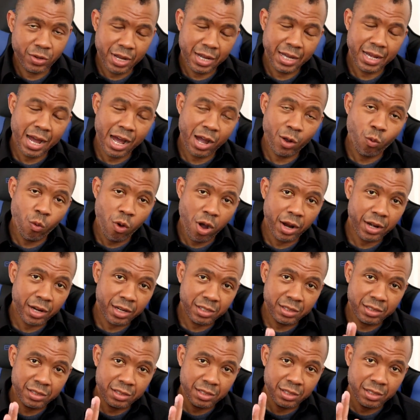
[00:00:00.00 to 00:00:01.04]
I, I,
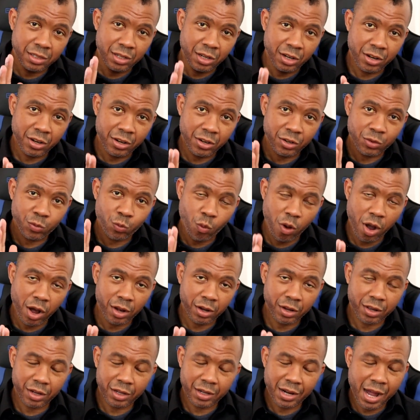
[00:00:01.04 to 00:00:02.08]
wanted to learn
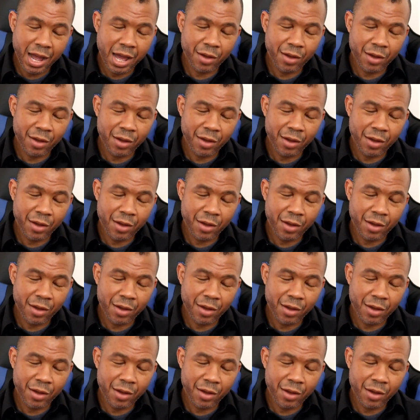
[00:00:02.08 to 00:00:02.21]
watercolor.